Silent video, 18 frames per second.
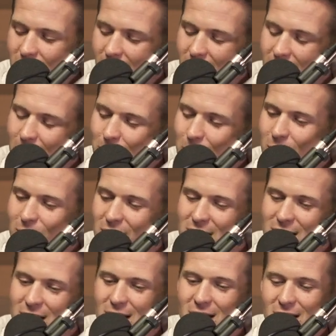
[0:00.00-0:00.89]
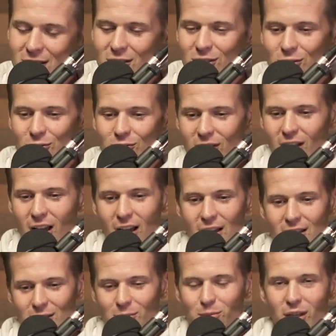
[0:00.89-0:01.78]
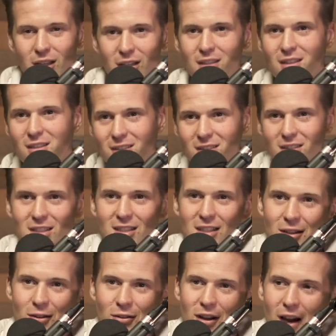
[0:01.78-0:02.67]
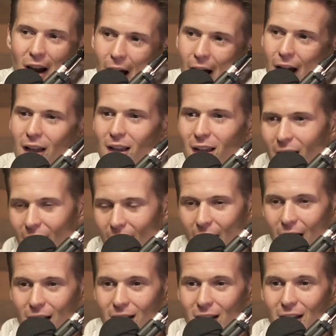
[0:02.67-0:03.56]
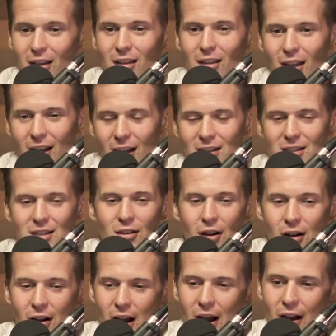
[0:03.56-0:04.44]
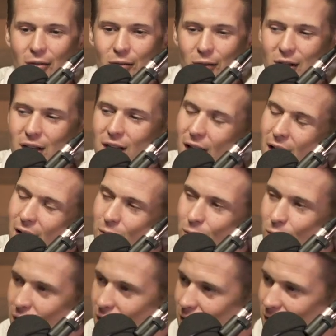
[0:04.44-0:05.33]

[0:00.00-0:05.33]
And I'm going to teach you guys about a little secret I got that I start every day with.